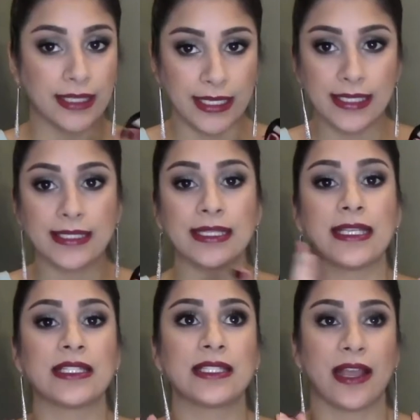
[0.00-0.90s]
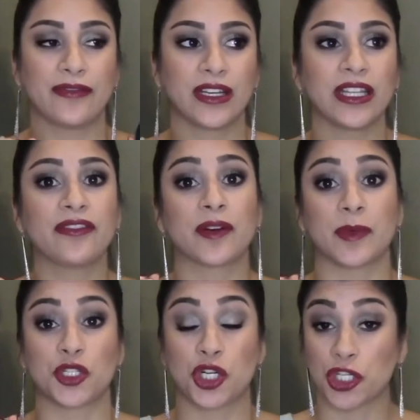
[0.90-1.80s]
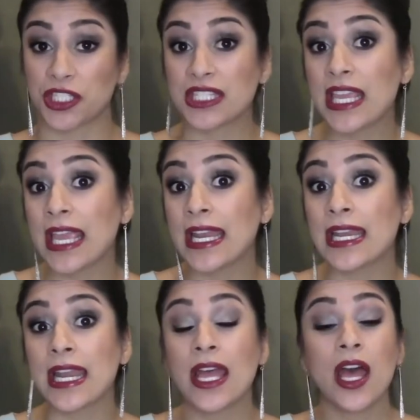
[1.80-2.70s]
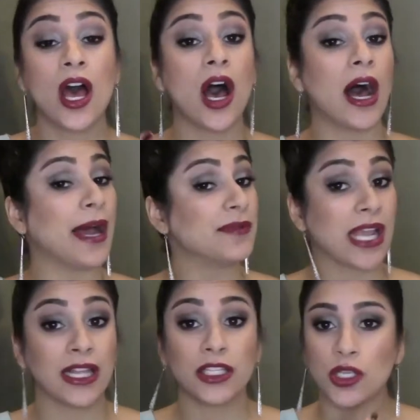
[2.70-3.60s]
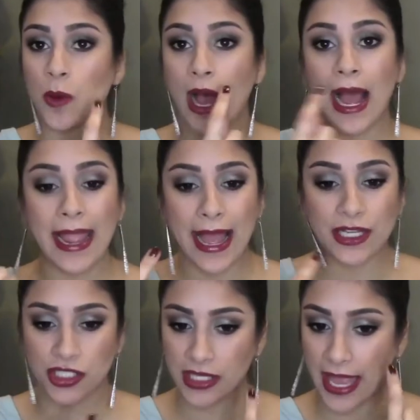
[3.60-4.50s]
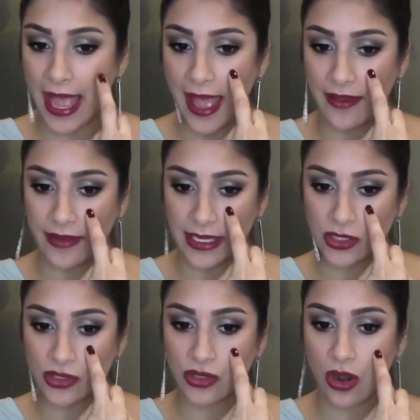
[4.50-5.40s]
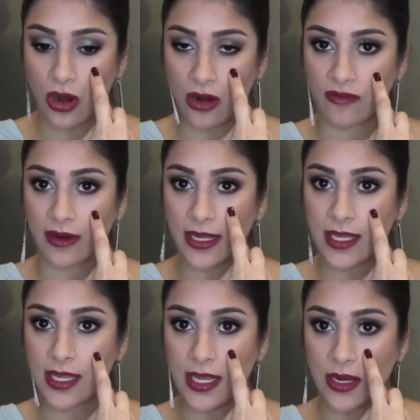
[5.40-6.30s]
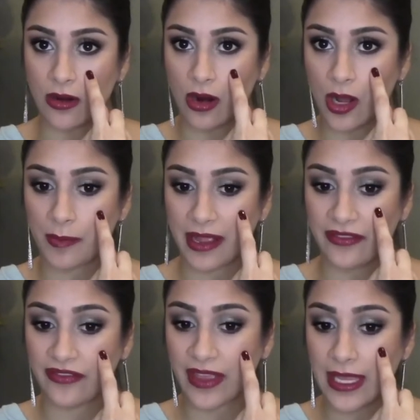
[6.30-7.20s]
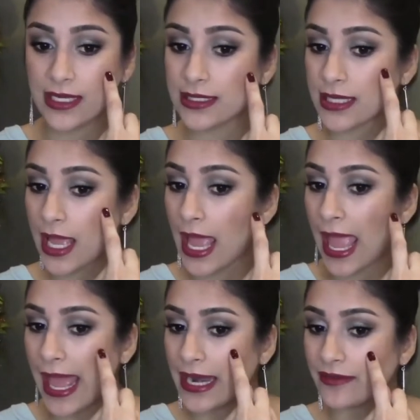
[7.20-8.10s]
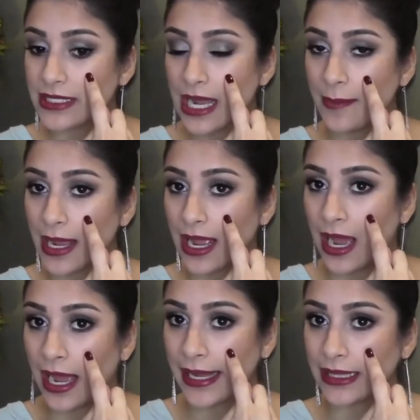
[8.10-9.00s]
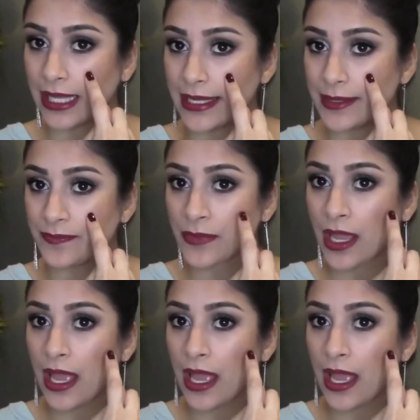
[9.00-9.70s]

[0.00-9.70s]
This is definitely for mature skin. I'm telling you, I actually have a scar right here on my face, and every time I highlight,